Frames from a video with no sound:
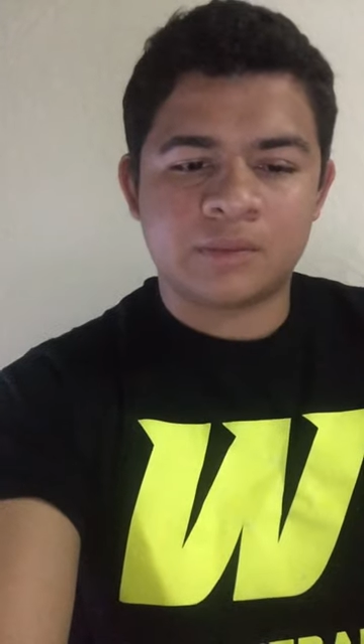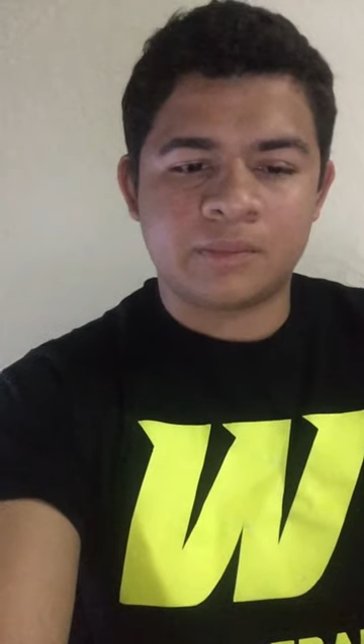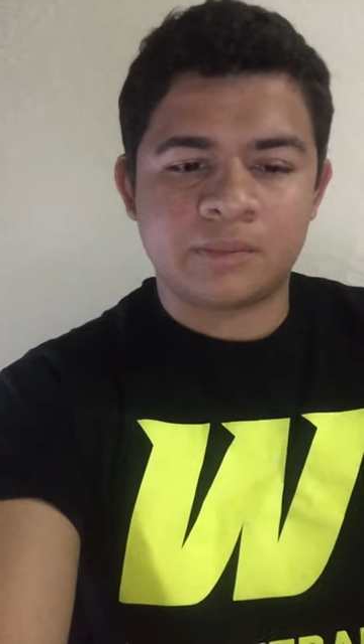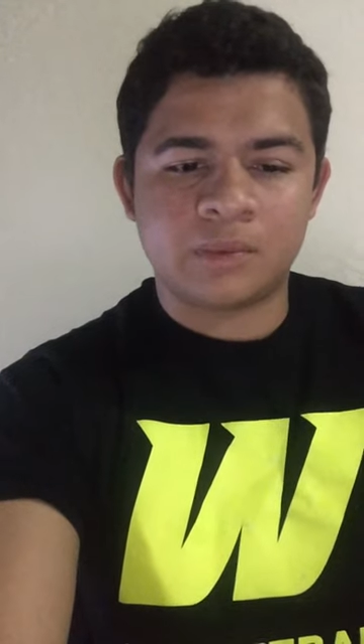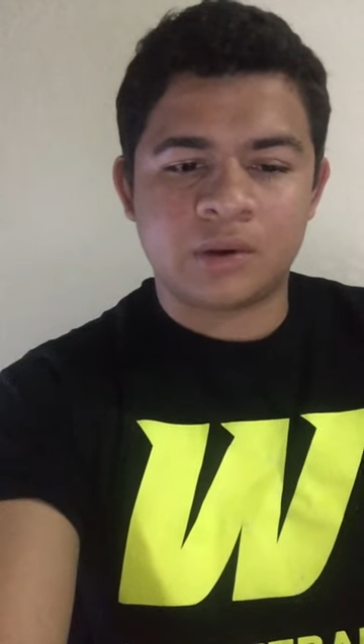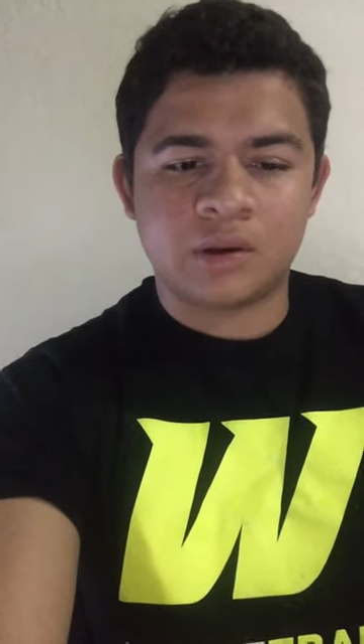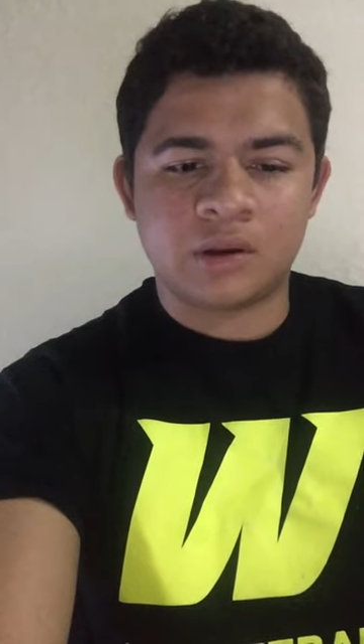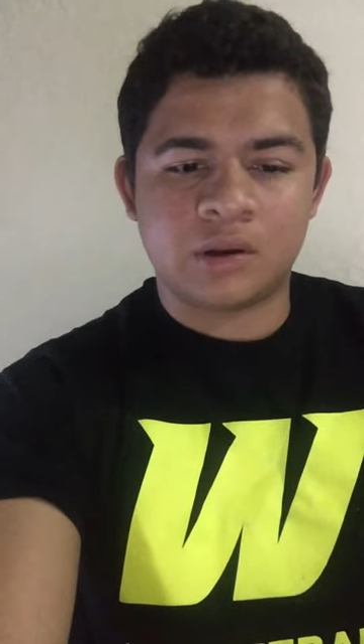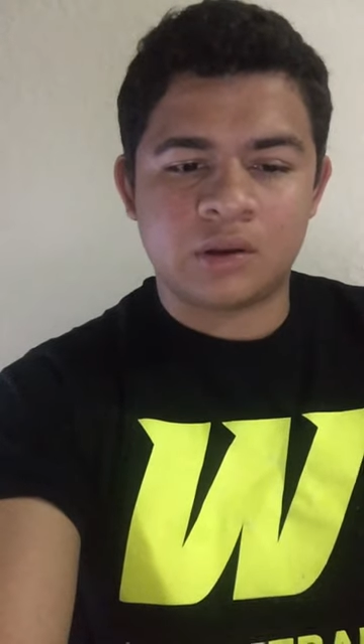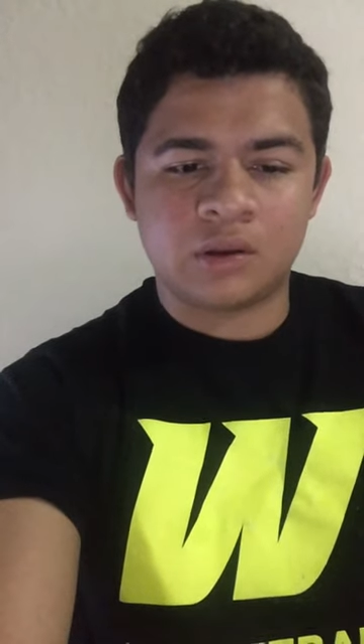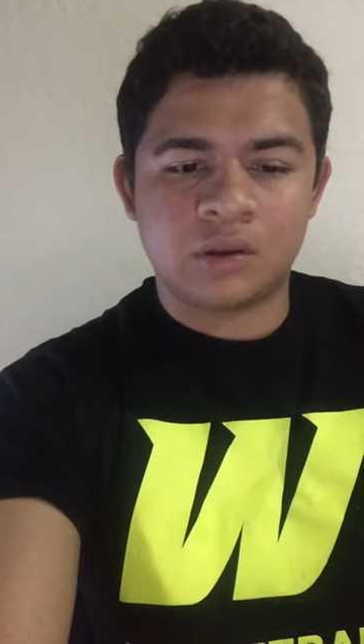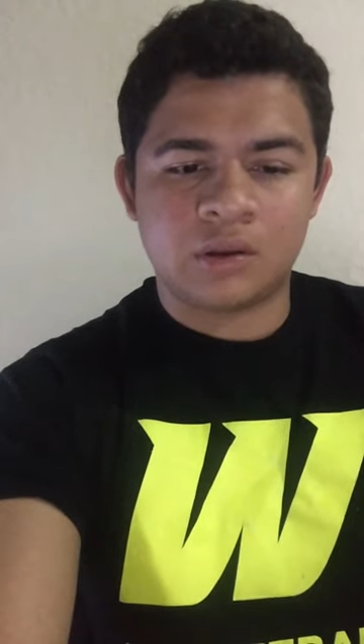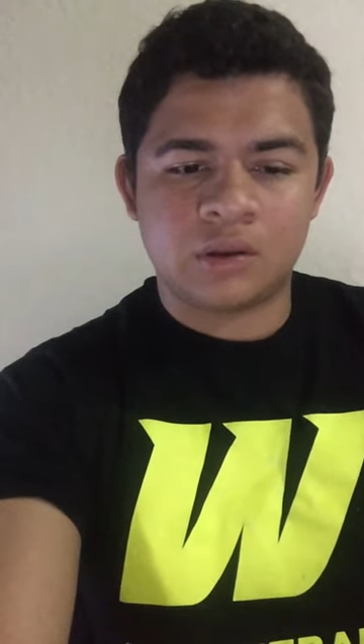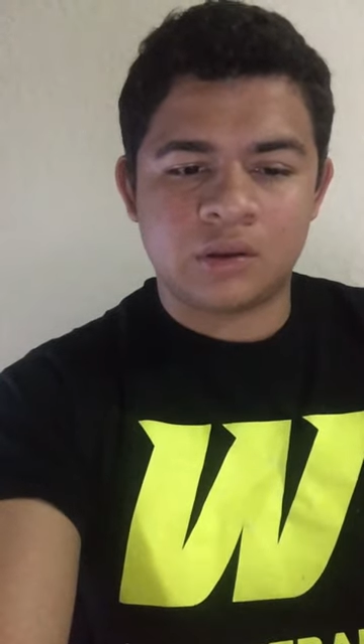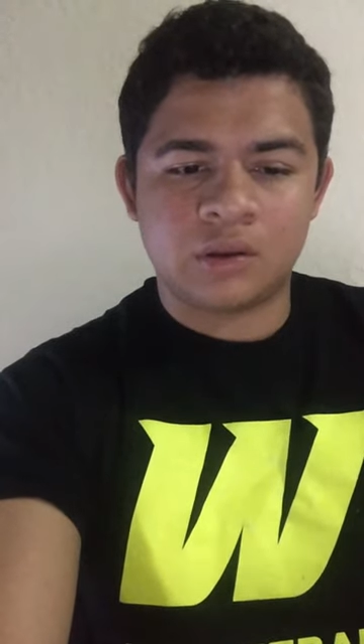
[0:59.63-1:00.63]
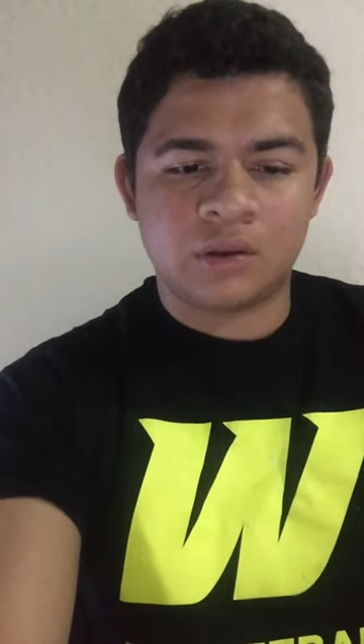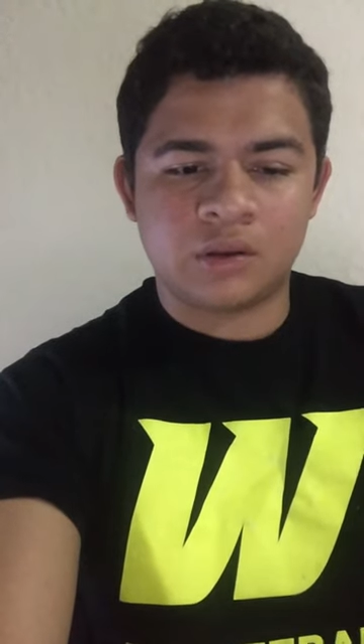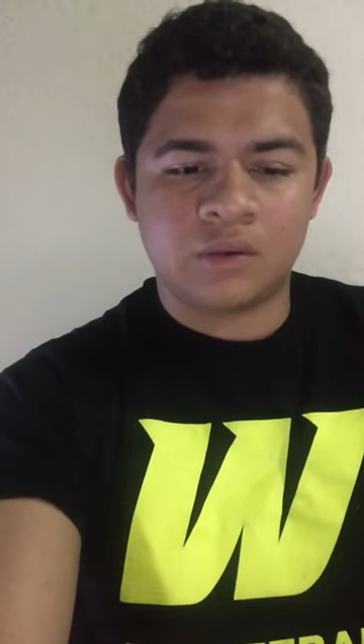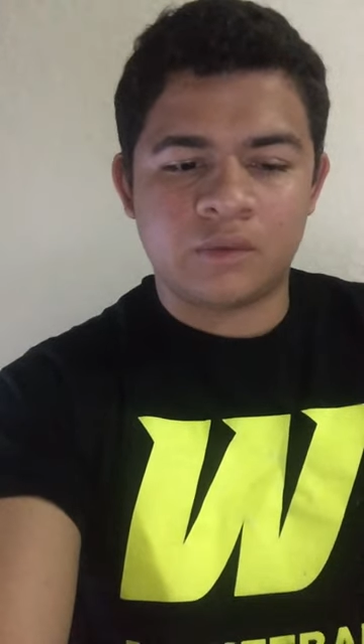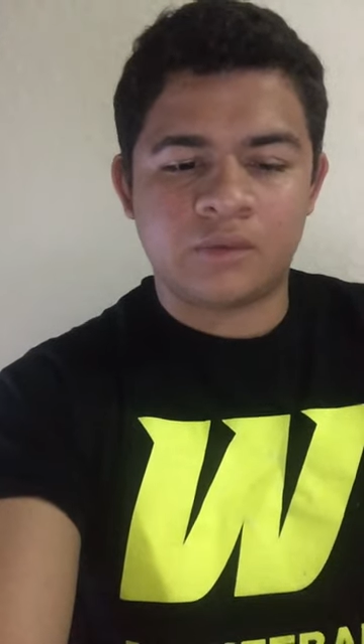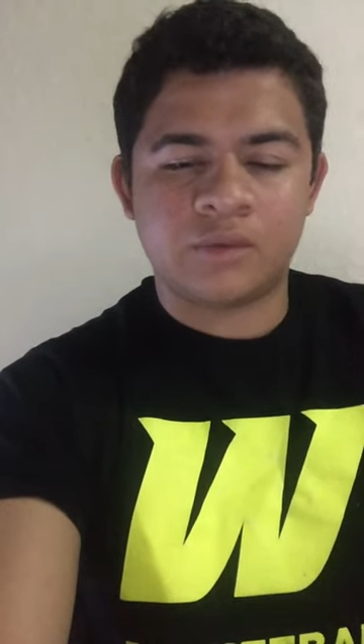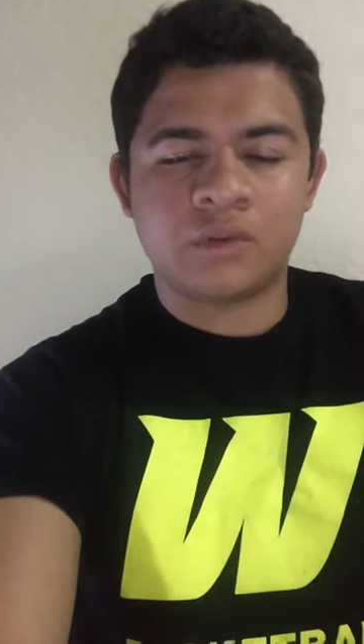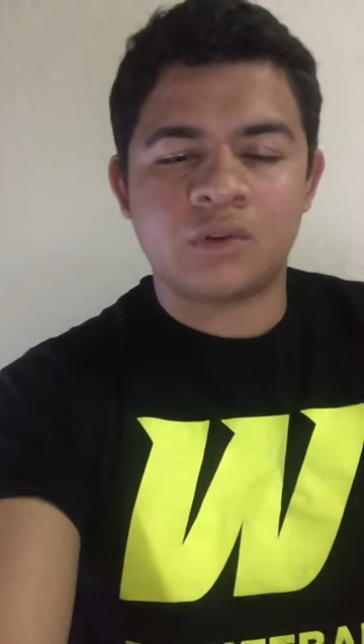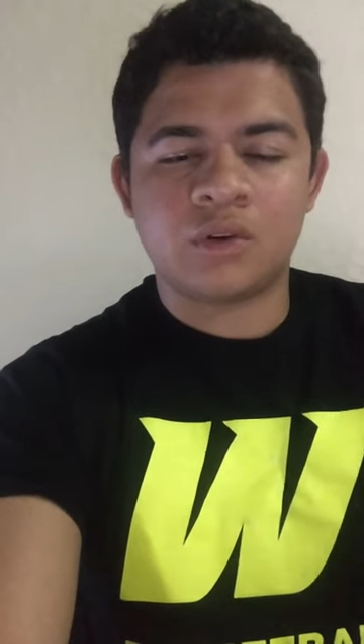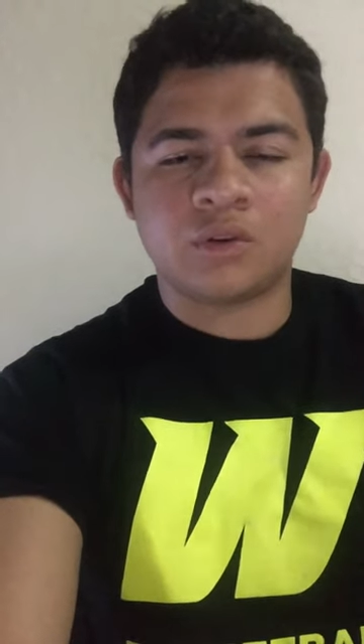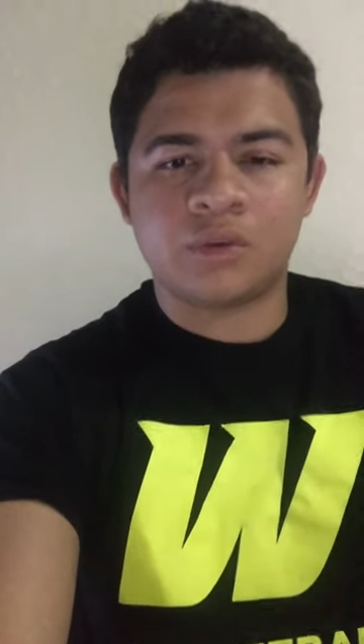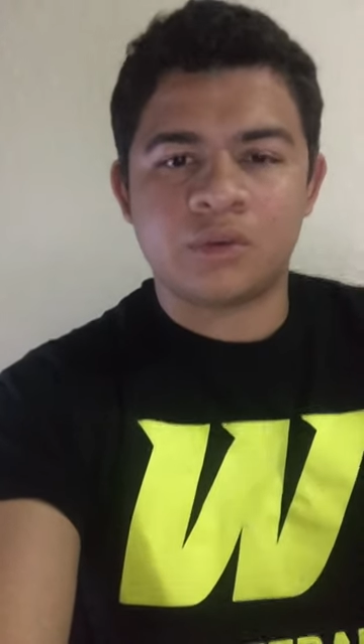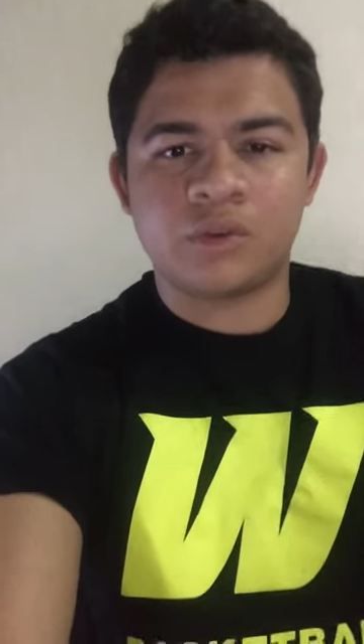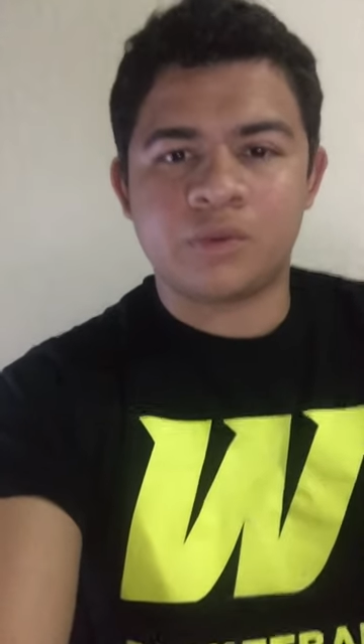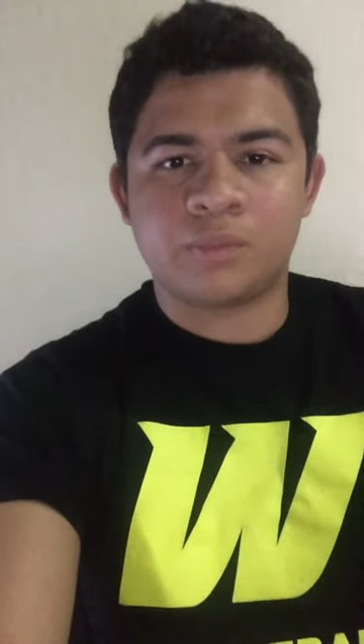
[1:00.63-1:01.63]
But if you
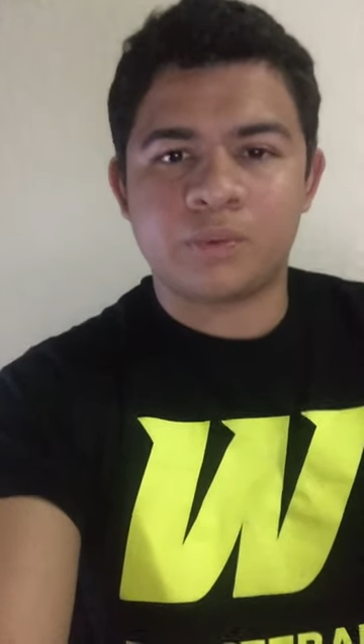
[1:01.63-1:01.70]
know your